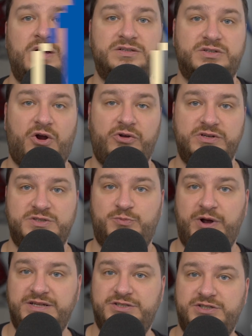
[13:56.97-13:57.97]
Scarlet
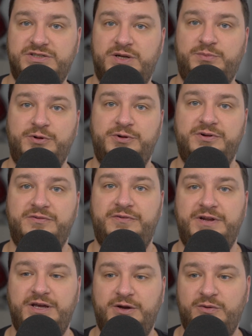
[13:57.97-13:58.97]
Sprites just uploaded a
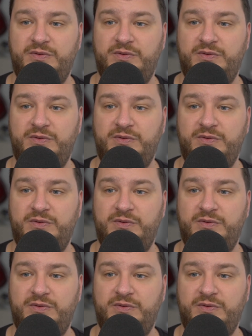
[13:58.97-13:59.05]
video